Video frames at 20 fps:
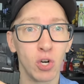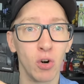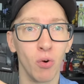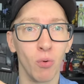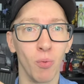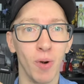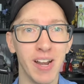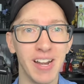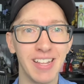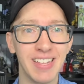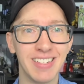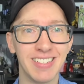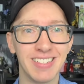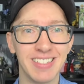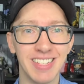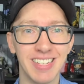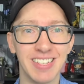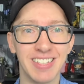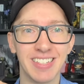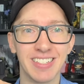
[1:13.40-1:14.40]
Radian
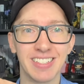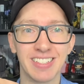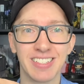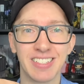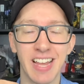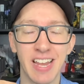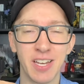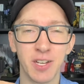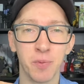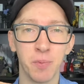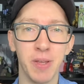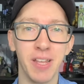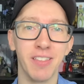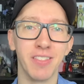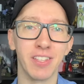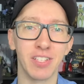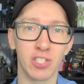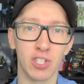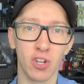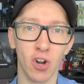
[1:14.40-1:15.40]
did send me
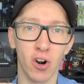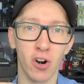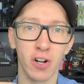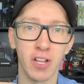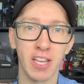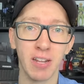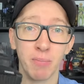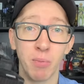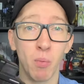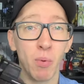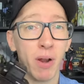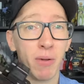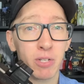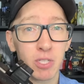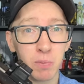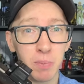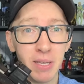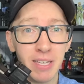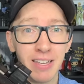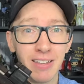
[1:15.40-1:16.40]
this Guardian, but when I was
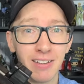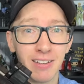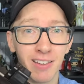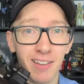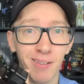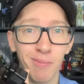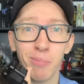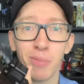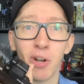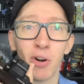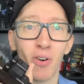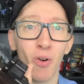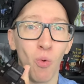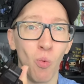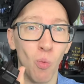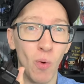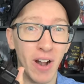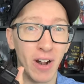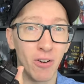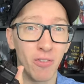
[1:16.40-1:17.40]
speaking to them, they're
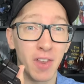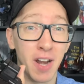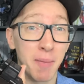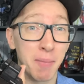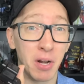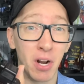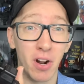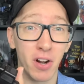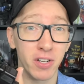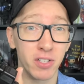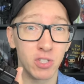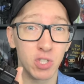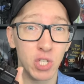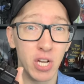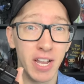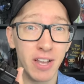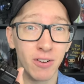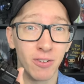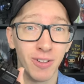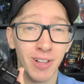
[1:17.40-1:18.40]
aware that I'm an honest
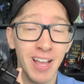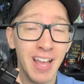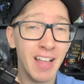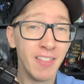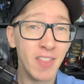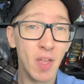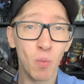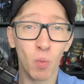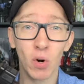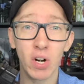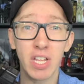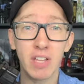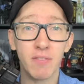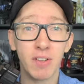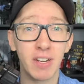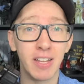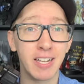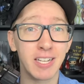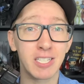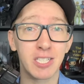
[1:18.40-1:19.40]
channel. They weren't
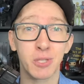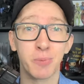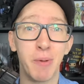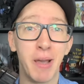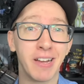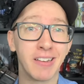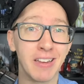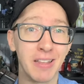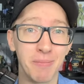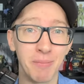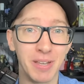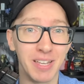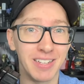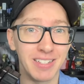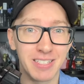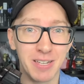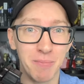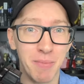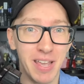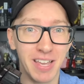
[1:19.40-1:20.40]
even expecting me
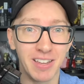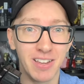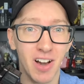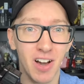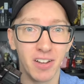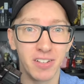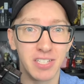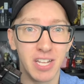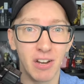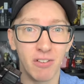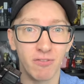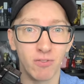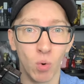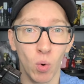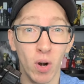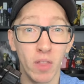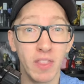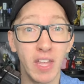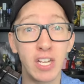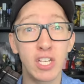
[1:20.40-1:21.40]
to make content
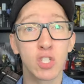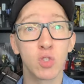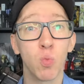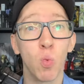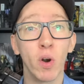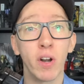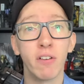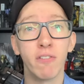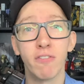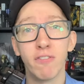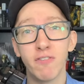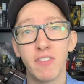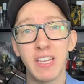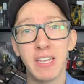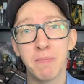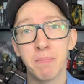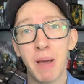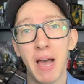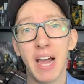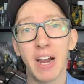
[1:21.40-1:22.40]
for it. They just wanted
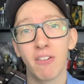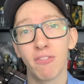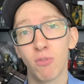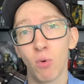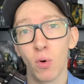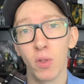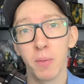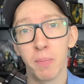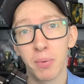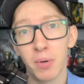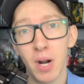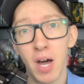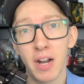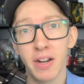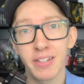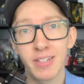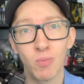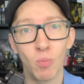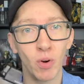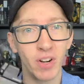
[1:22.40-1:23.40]
feedback for the
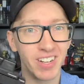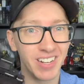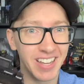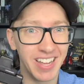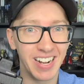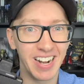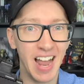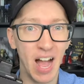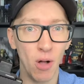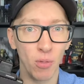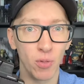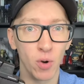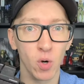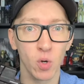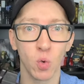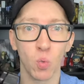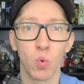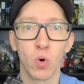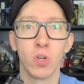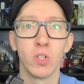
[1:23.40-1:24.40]
product and wanted to get it out there
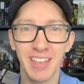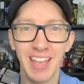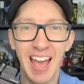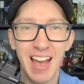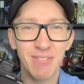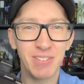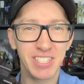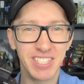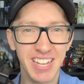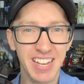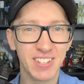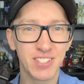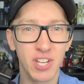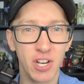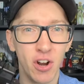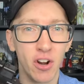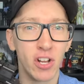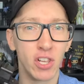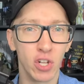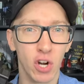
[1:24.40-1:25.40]
in the world, have it
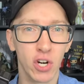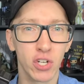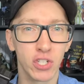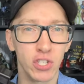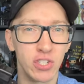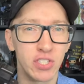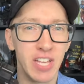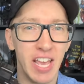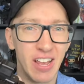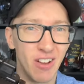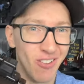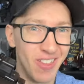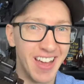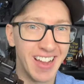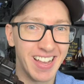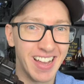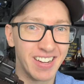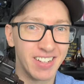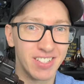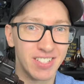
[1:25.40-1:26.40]
tested on a larger scale,
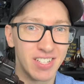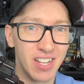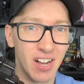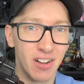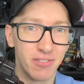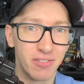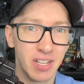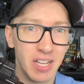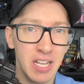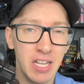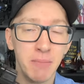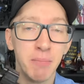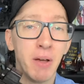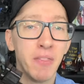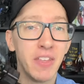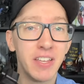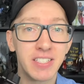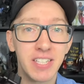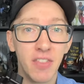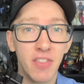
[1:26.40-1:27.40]
that kind of stuff.
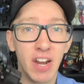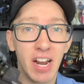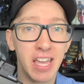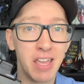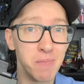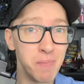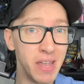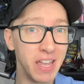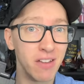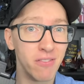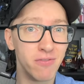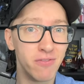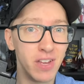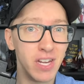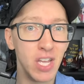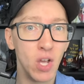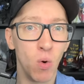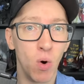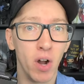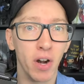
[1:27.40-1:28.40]
But they said that I could make a
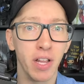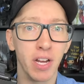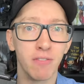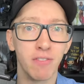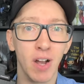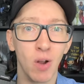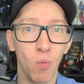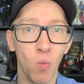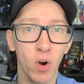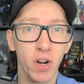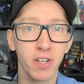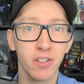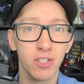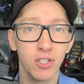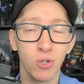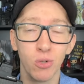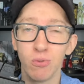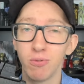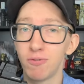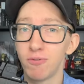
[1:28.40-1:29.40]
video on it if I wanted
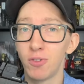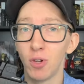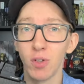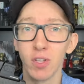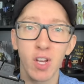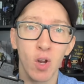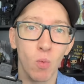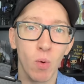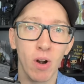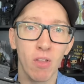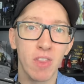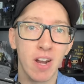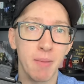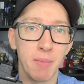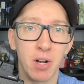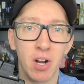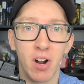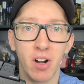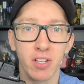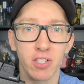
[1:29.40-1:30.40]
to, fully aware that I'm
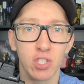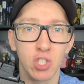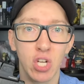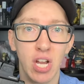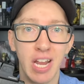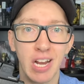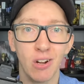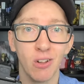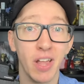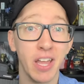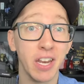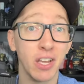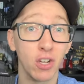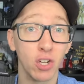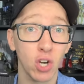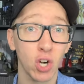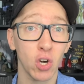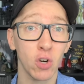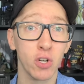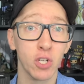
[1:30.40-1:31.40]
an honest channel and
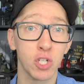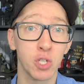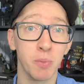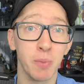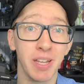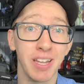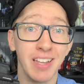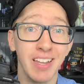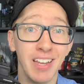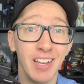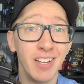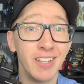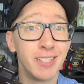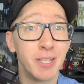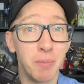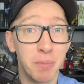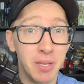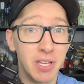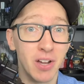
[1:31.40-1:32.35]
encouraged me to be